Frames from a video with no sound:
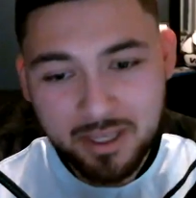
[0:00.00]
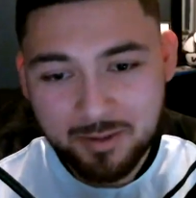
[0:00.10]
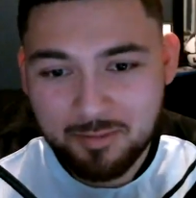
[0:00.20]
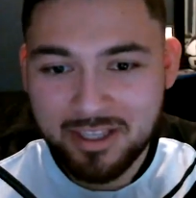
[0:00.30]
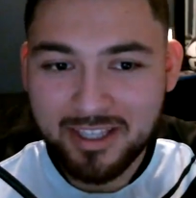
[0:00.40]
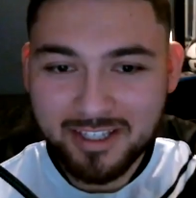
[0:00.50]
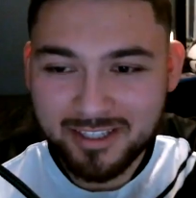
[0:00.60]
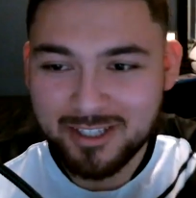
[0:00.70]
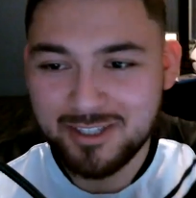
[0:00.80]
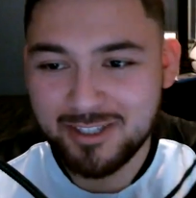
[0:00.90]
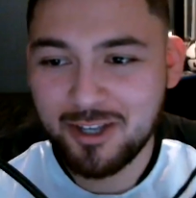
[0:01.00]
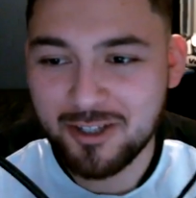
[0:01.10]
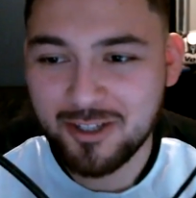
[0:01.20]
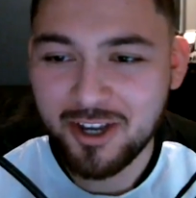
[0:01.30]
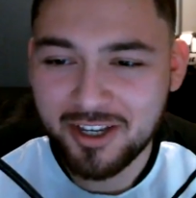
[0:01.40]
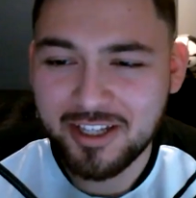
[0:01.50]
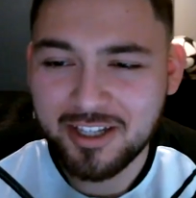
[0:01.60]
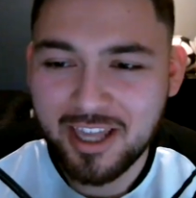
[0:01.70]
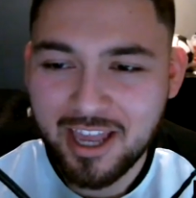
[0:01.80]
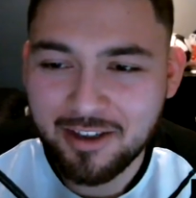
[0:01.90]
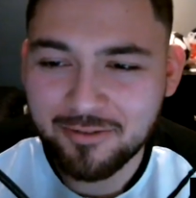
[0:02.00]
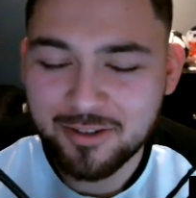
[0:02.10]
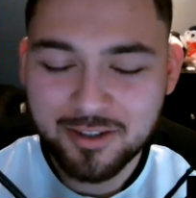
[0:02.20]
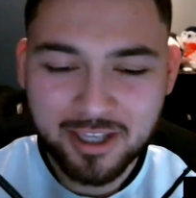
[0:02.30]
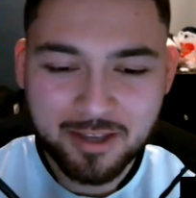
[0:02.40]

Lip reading: me to start talking after the game